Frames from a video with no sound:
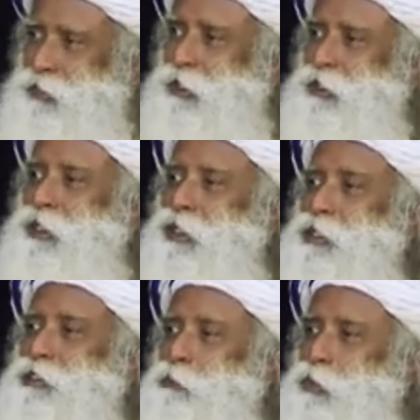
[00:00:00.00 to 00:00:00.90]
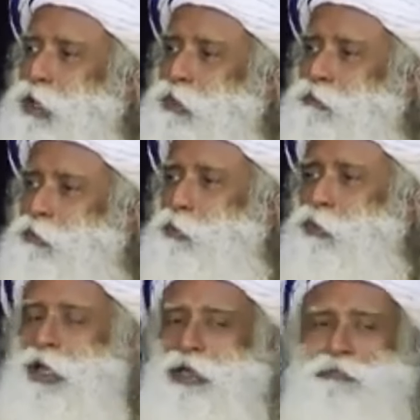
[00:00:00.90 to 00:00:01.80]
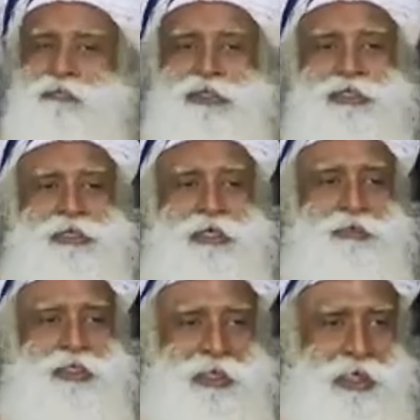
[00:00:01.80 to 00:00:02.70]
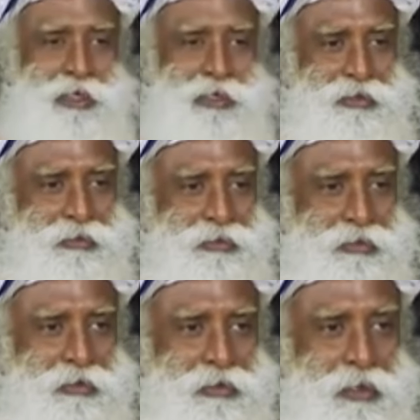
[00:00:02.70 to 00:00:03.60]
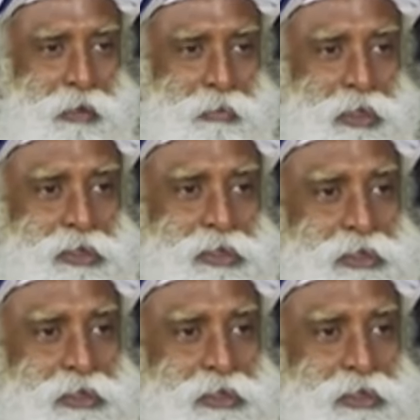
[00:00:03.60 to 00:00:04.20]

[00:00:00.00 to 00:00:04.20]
that there is a part of your brain which is reptilian. That means